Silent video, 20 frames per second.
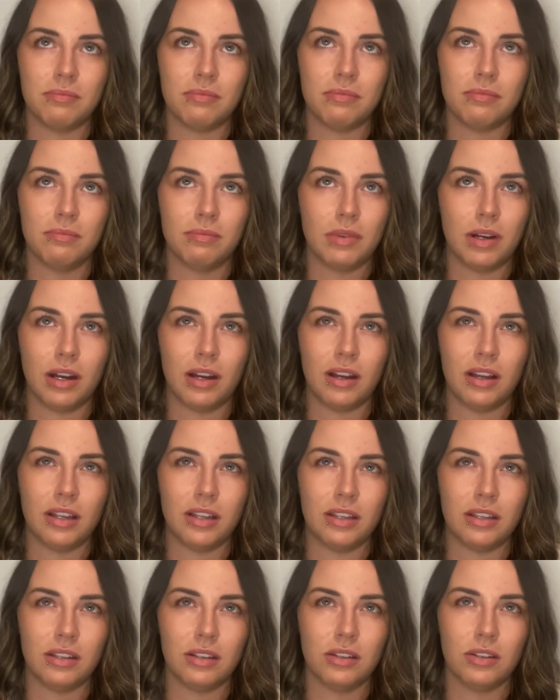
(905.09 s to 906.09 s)

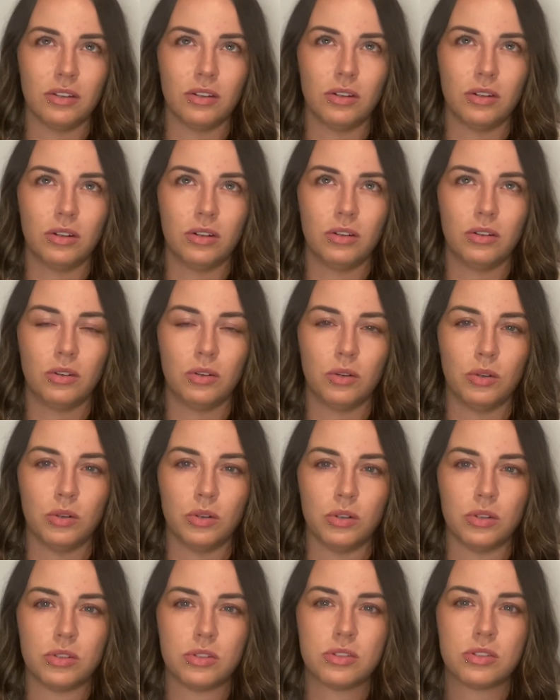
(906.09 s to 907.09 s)
my
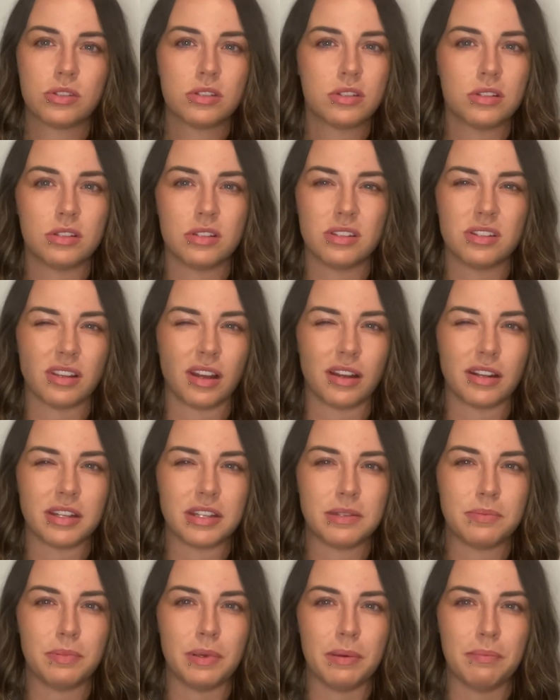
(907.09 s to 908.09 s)
horse decided
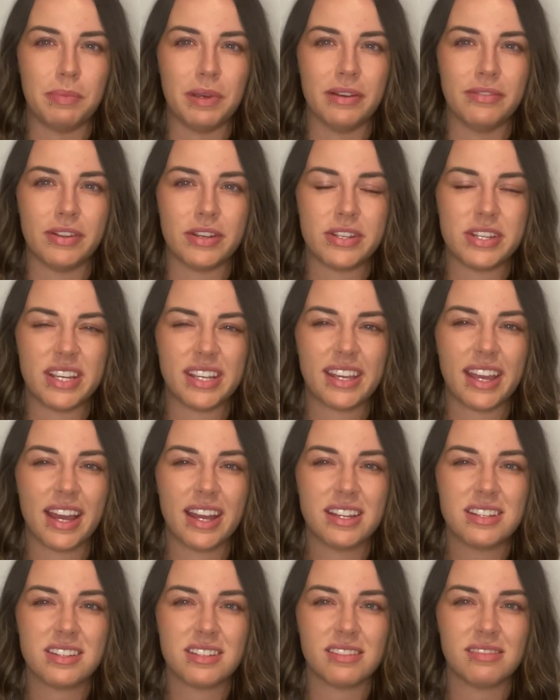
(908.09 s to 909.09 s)
to be a bit of a
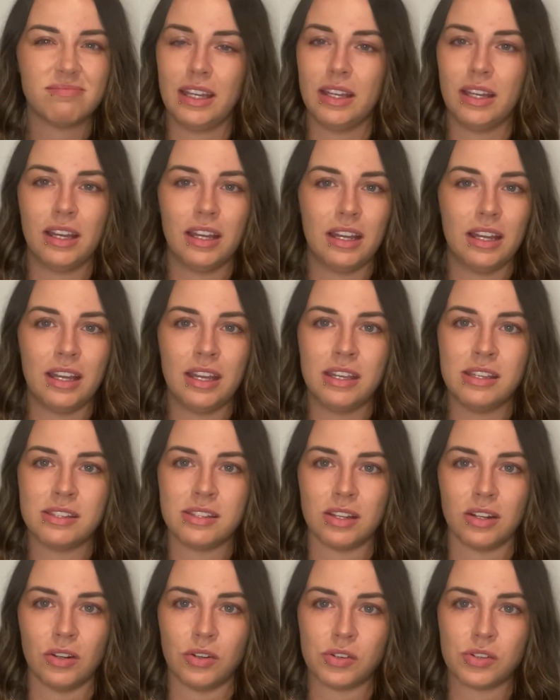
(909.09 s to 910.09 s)
dickhead. It's a
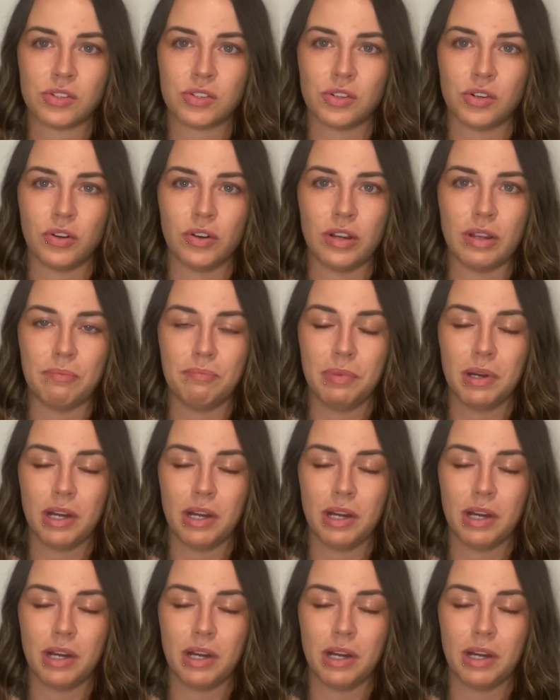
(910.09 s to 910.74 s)
long story,